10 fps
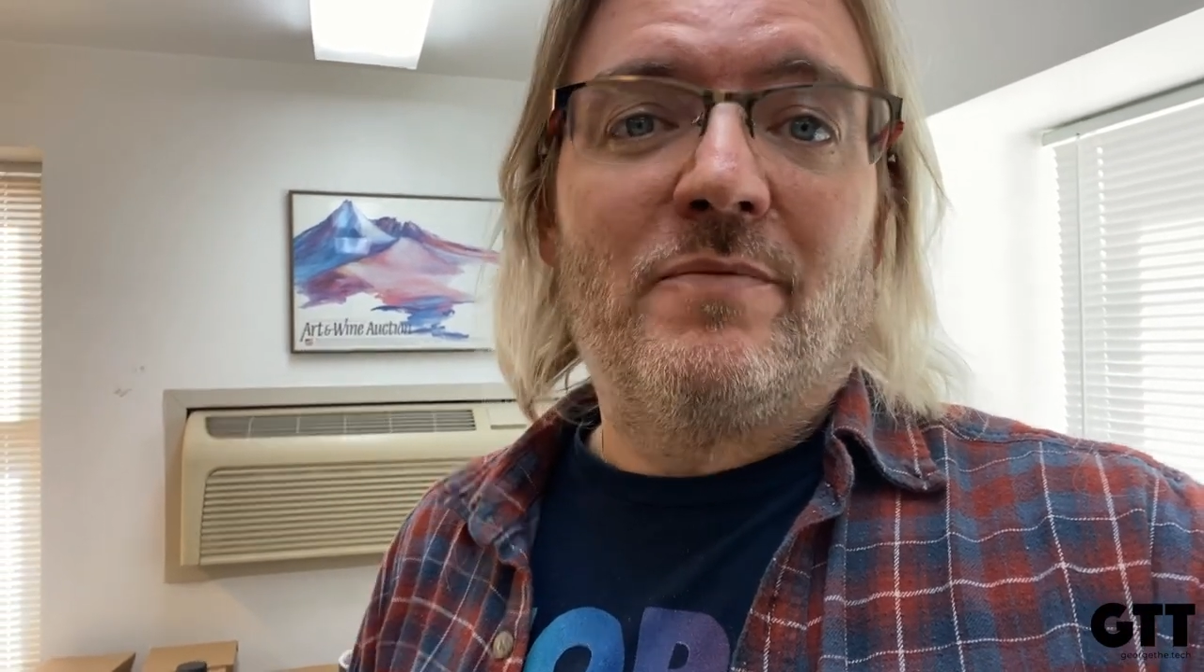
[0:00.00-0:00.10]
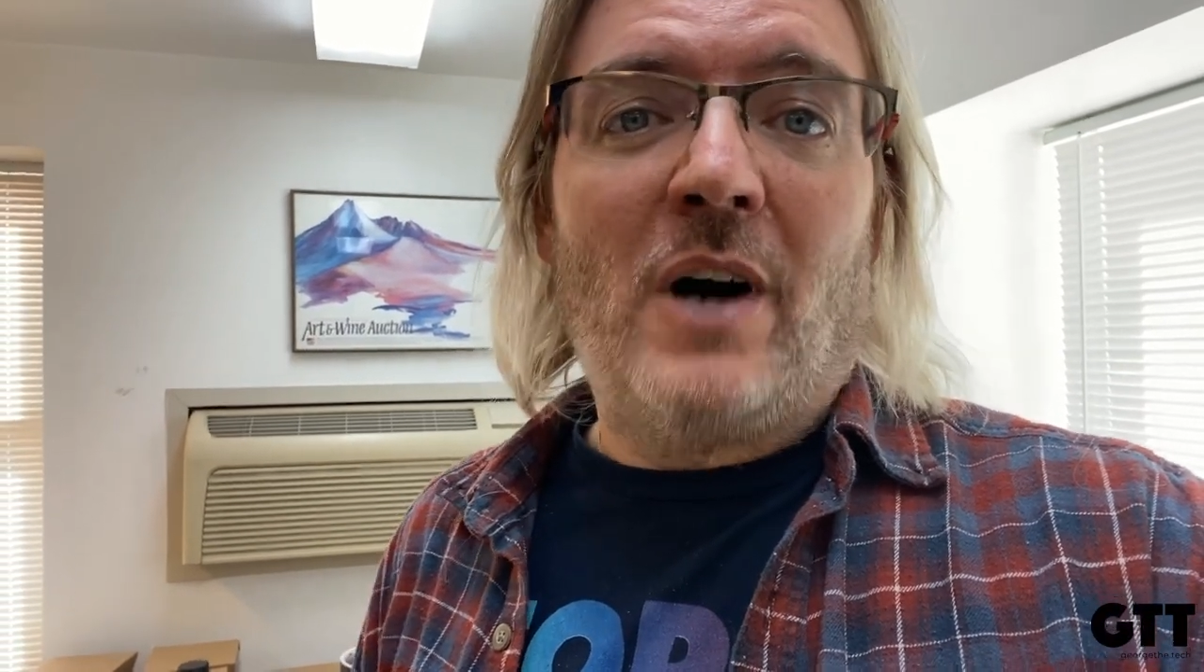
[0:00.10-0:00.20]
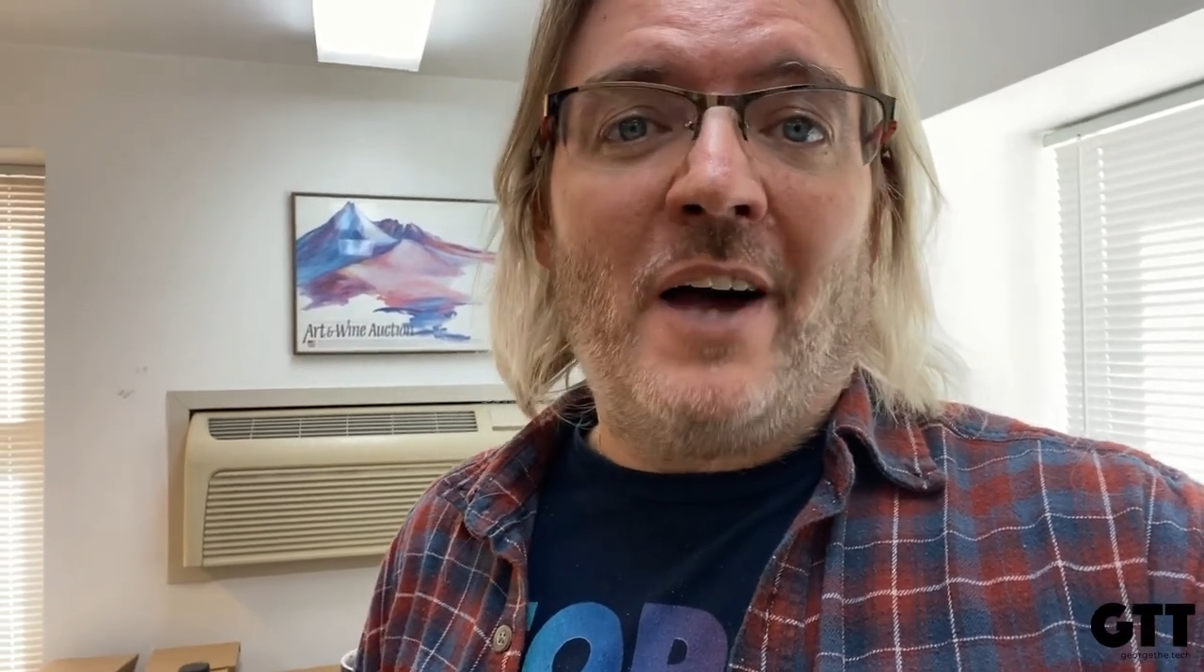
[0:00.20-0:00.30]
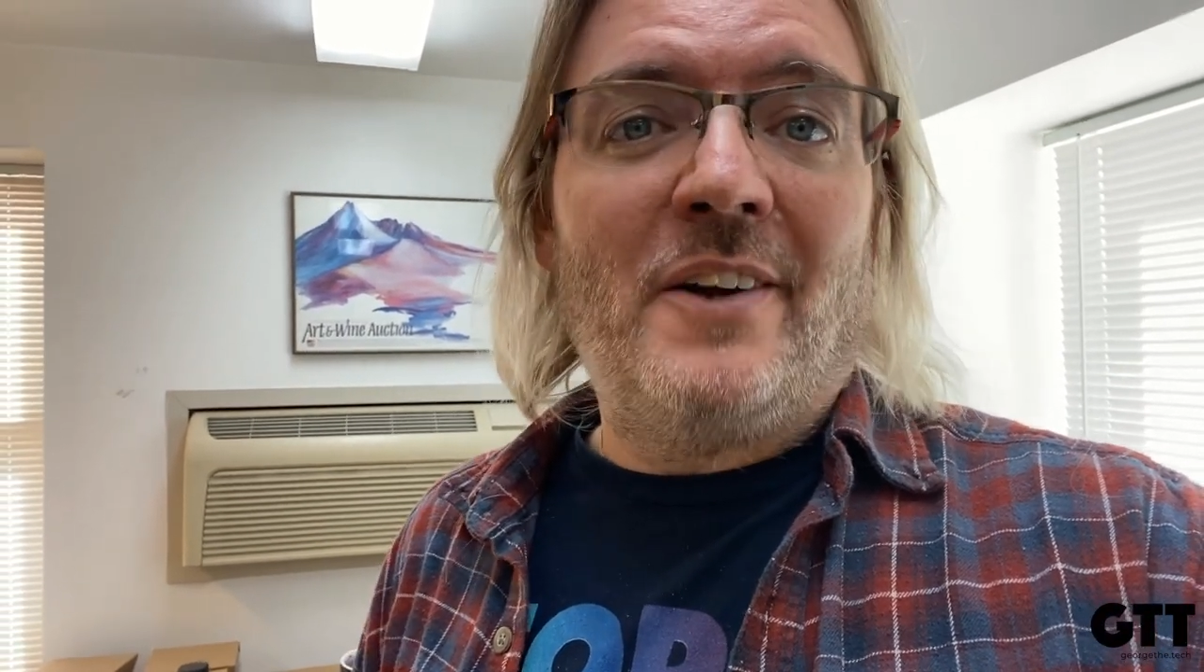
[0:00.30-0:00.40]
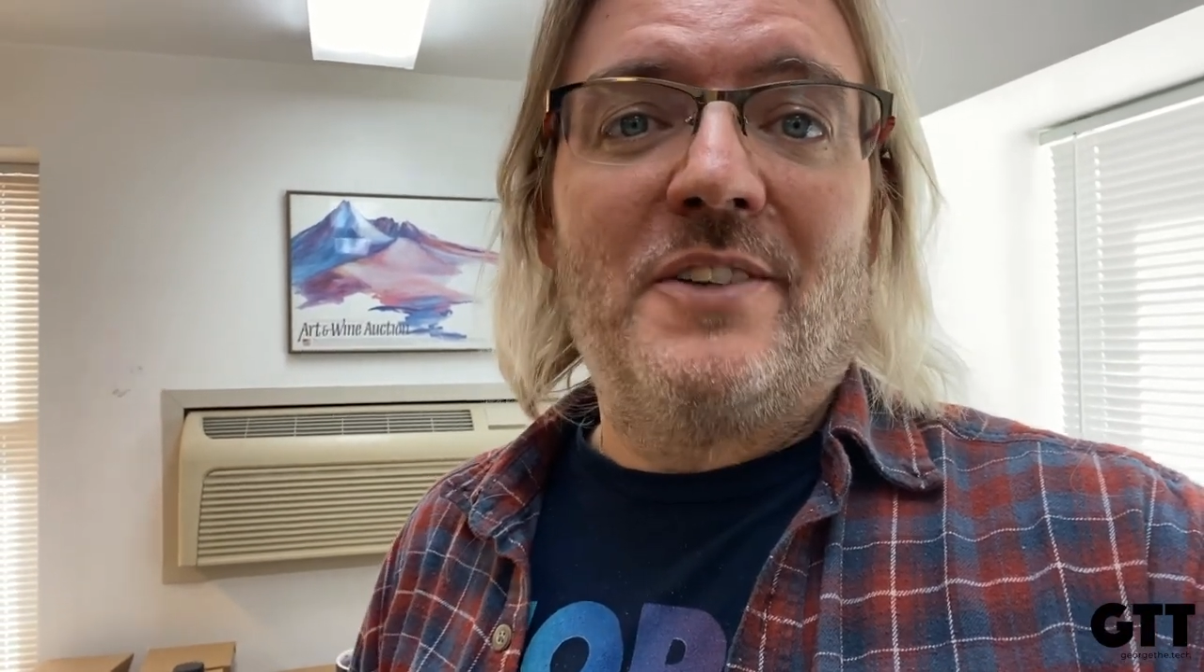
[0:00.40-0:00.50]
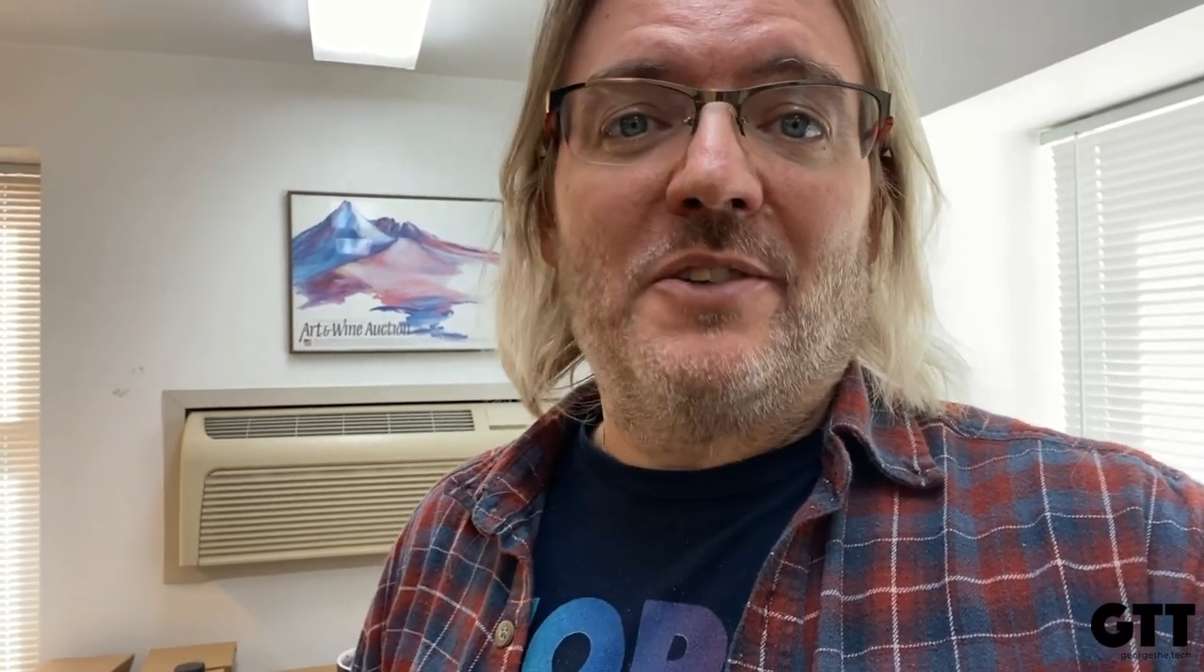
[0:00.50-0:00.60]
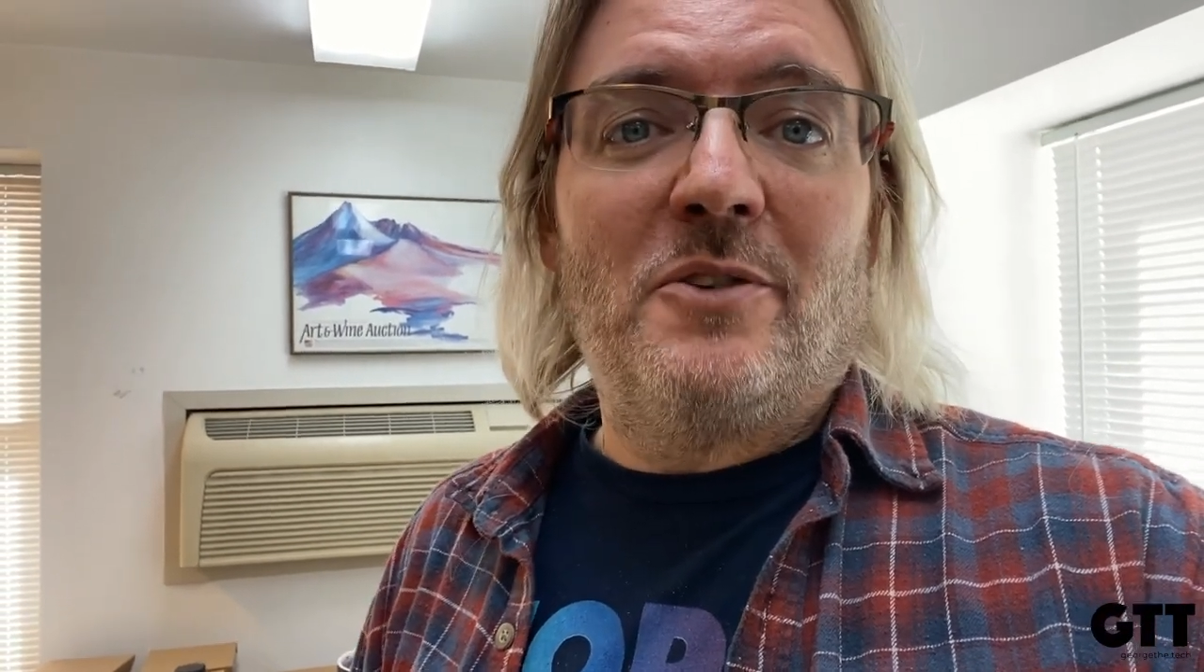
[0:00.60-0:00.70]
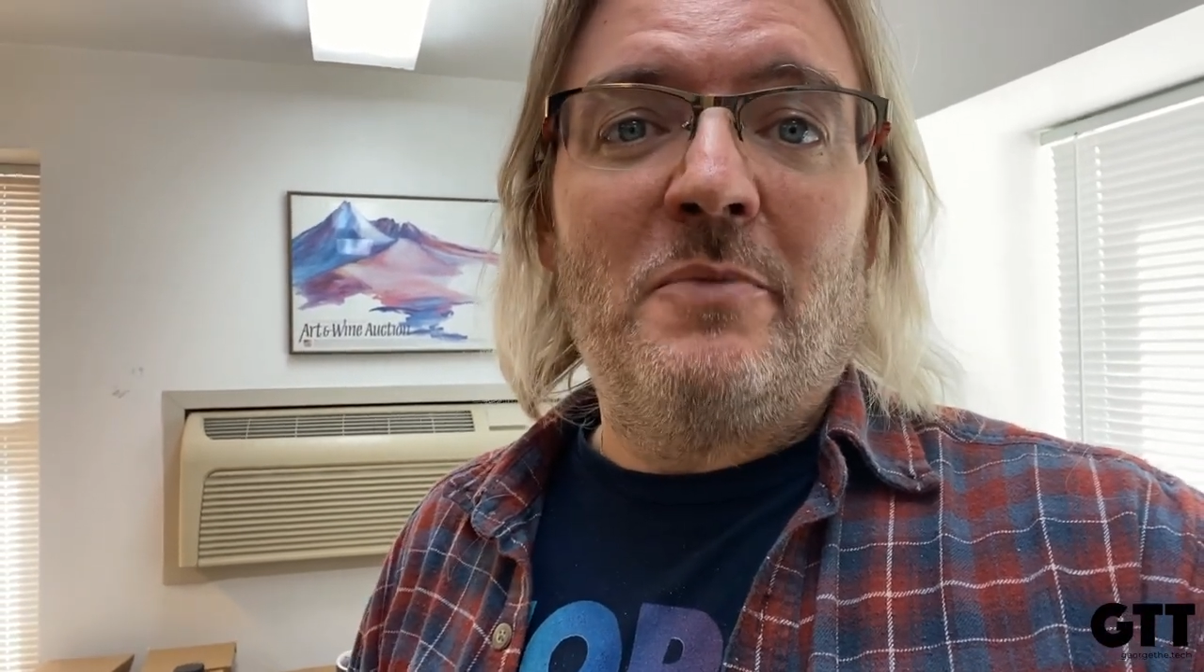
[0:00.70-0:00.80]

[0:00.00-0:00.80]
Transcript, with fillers: honored to have